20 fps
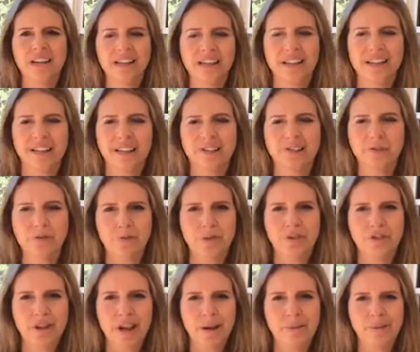in these three
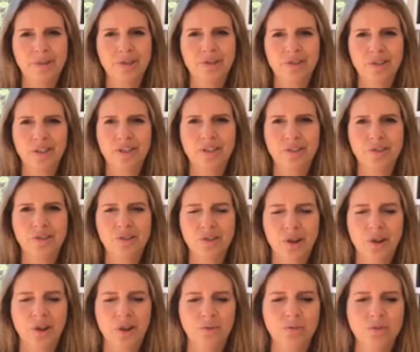chapters in
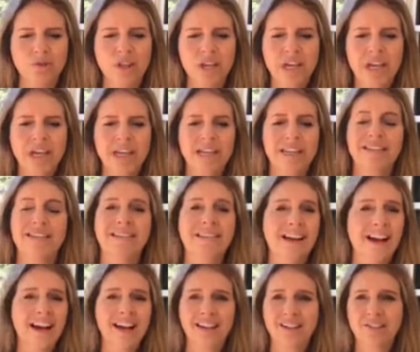Psalms is
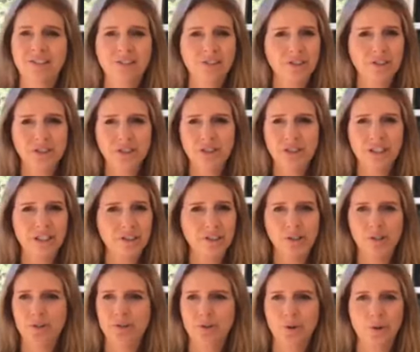God is still in
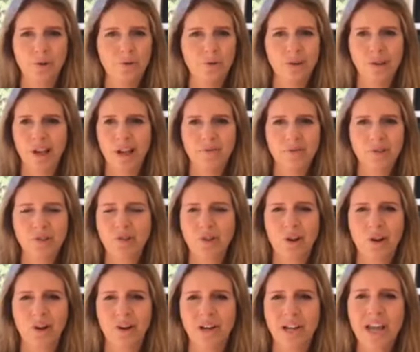control when life is hard.